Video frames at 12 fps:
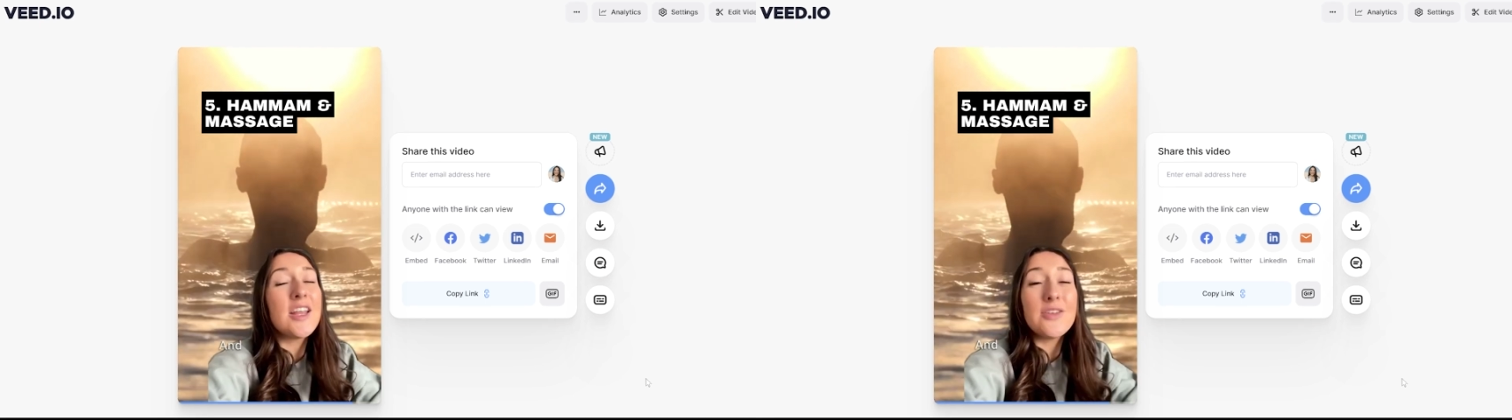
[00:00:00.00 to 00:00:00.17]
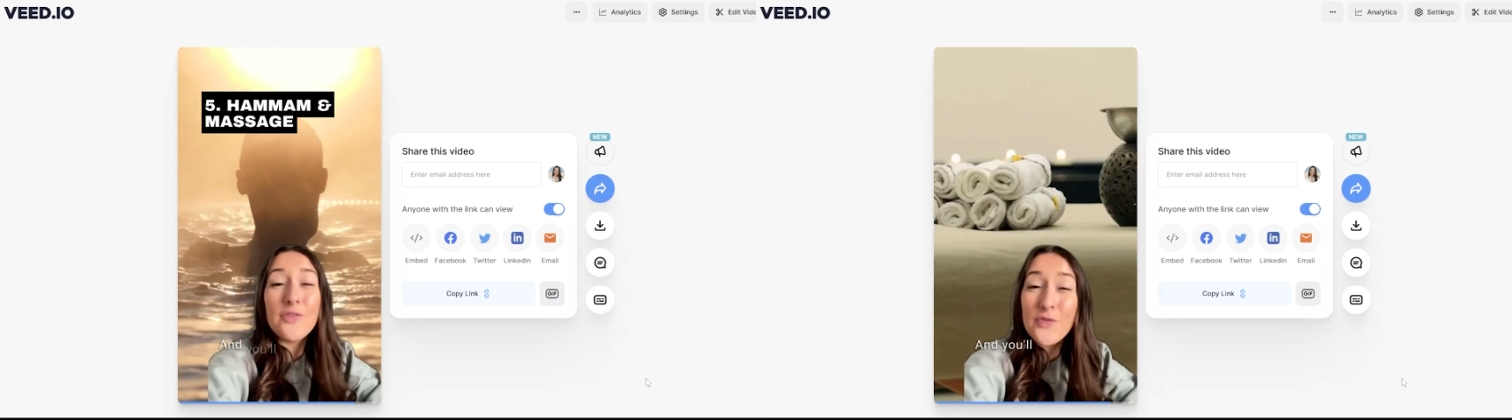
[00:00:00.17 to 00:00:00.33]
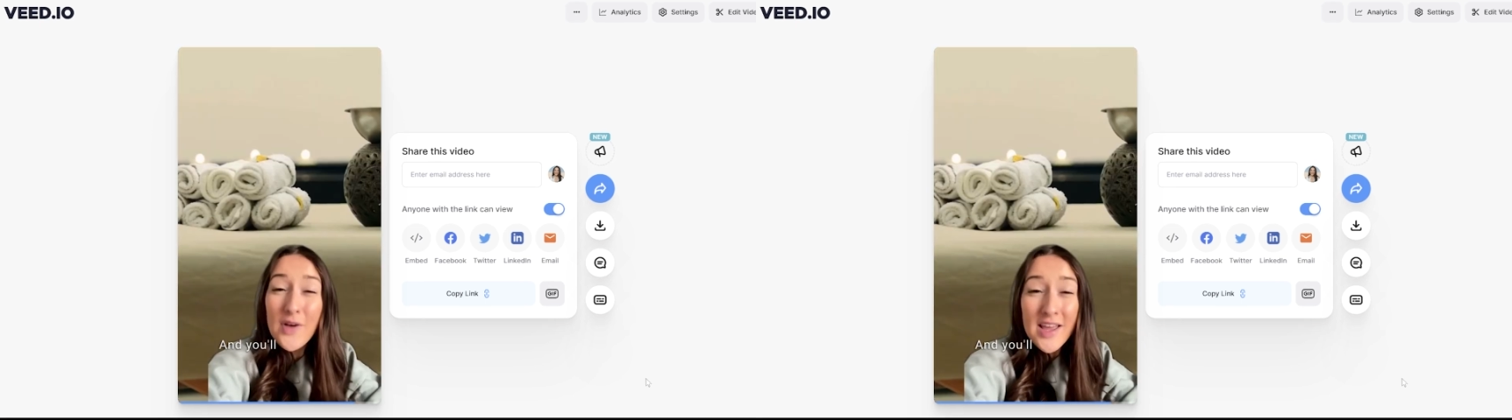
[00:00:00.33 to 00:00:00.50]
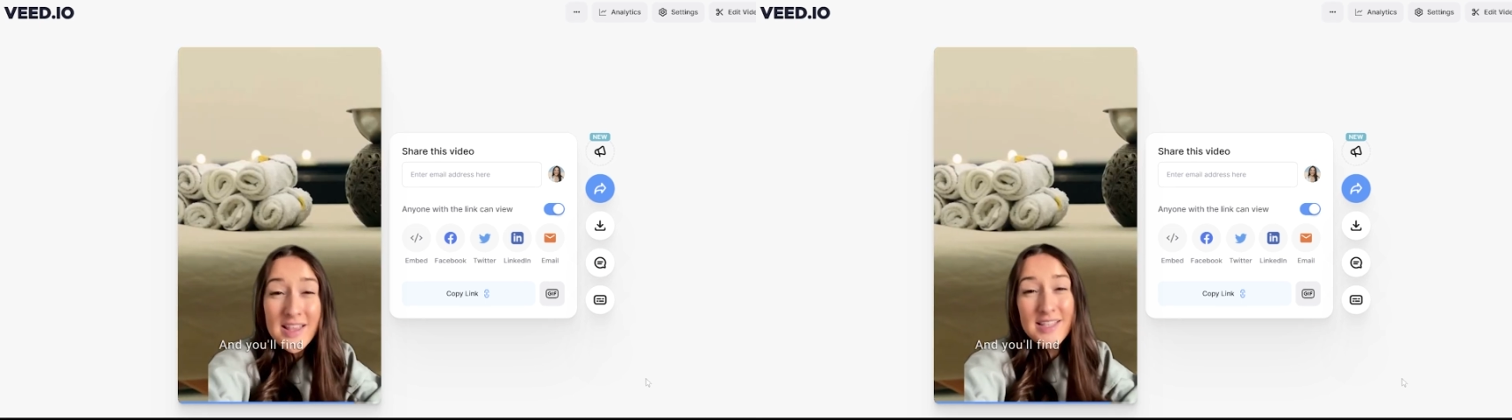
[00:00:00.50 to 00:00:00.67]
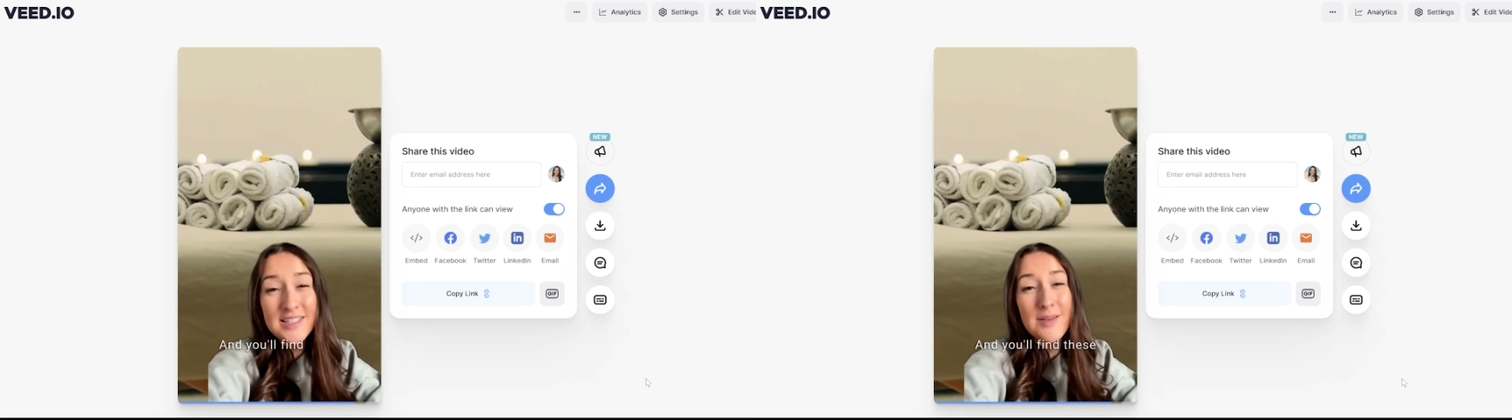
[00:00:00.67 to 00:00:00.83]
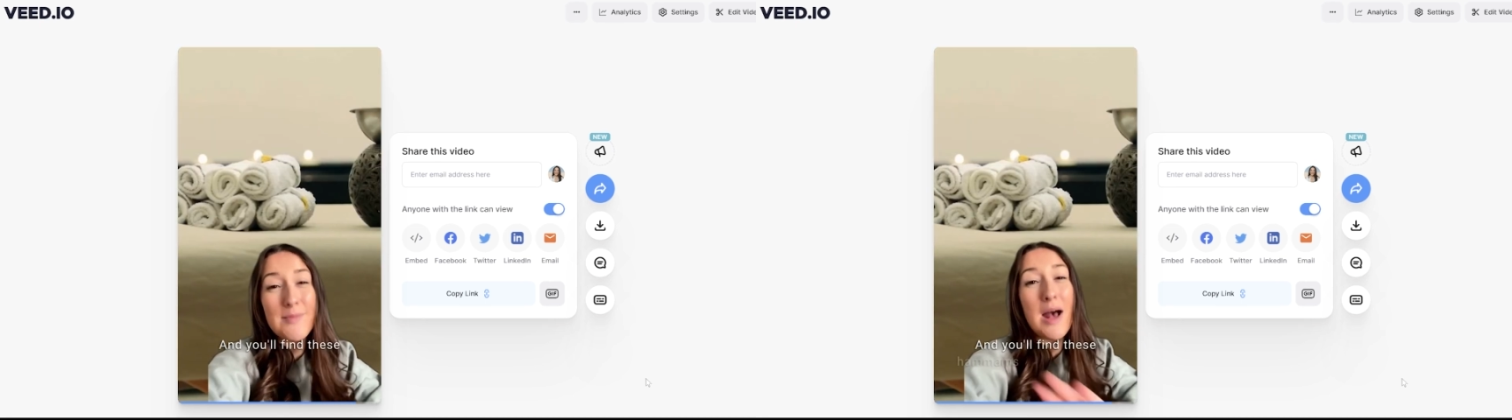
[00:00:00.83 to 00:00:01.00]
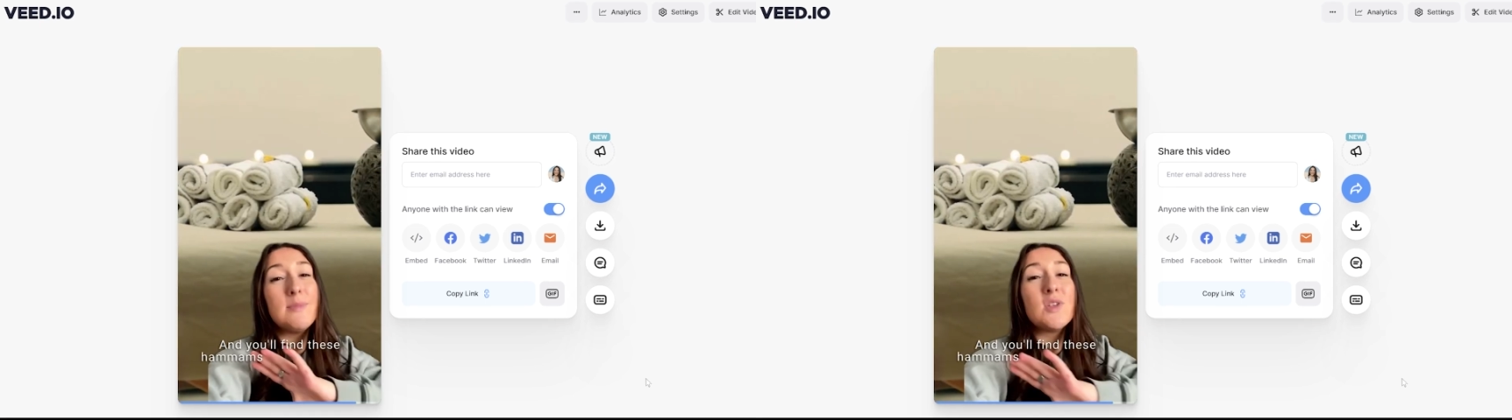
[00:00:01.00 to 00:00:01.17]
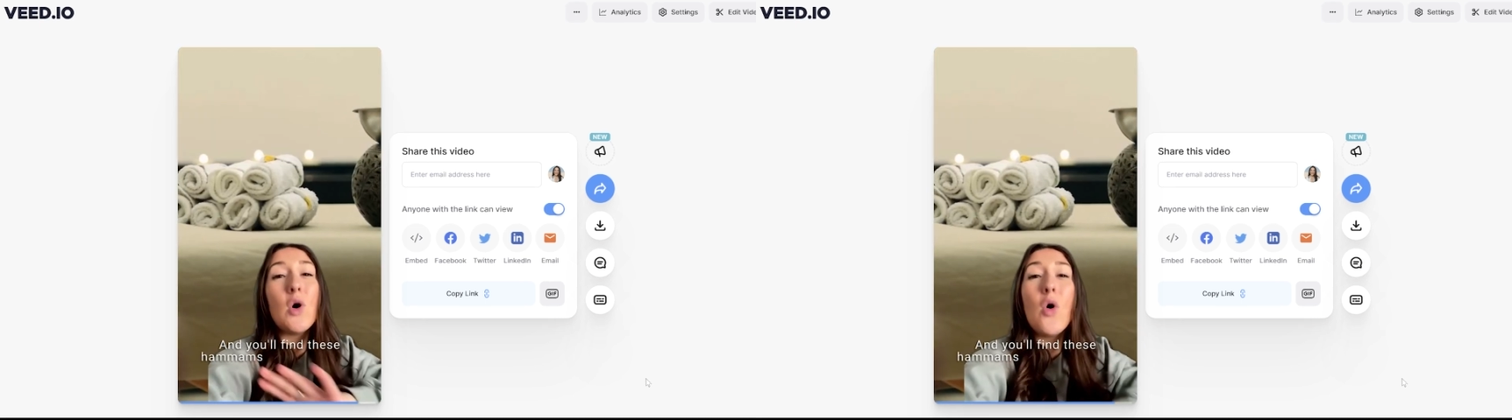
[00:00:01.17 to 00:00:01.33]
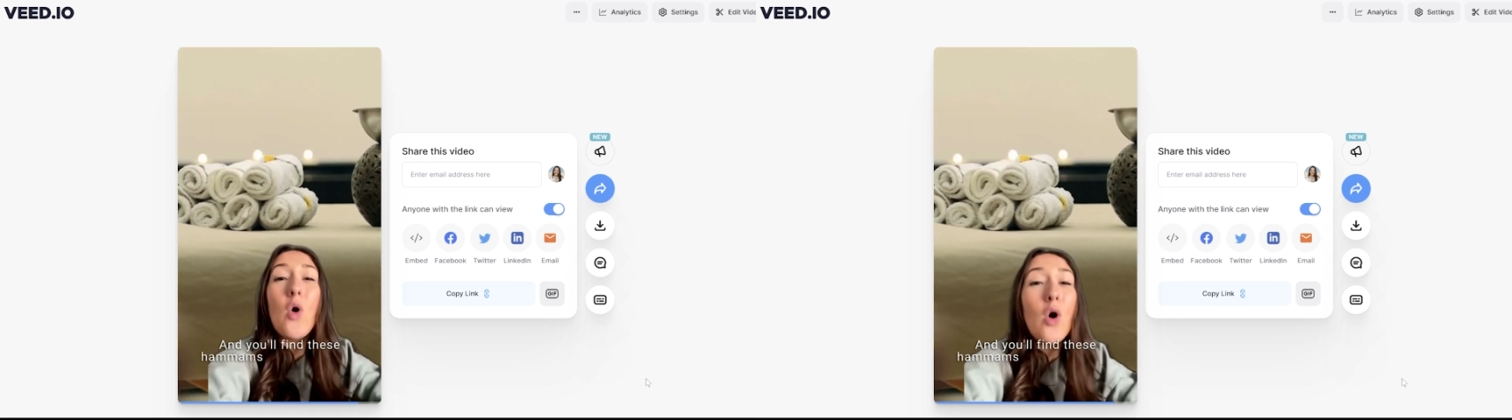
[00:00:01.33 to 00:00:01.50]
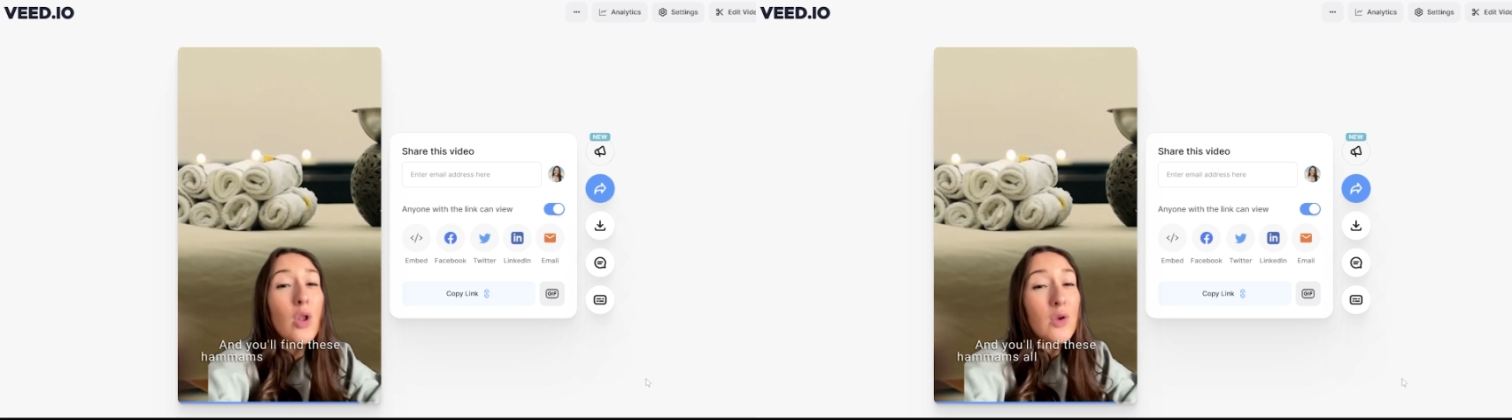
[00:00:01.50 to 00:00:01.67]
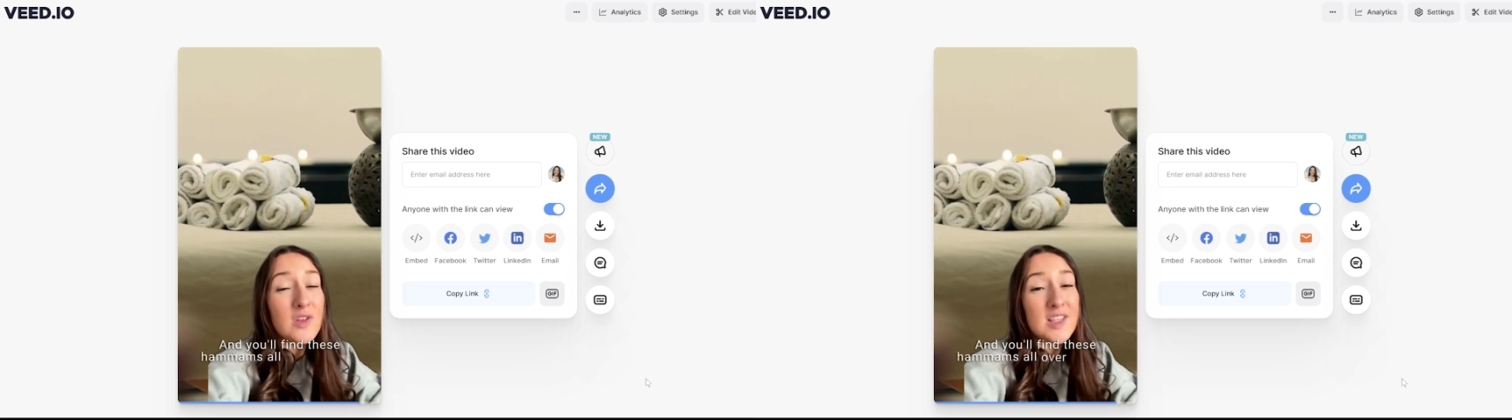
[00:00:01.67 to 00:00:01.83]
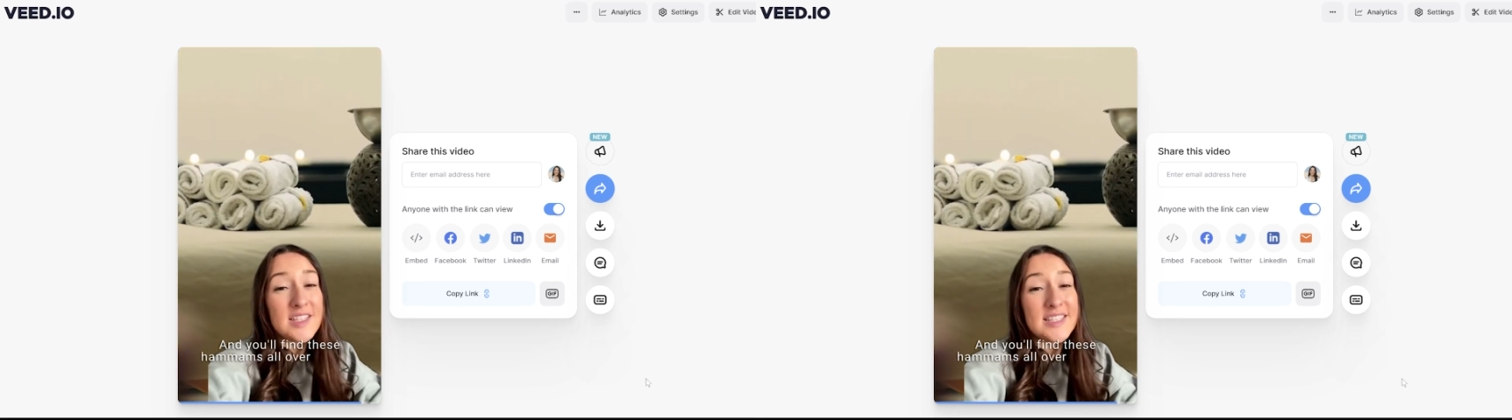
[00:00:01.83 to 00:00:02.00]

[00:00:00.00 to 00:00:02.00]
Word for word: and you'll find these hammams farms all over the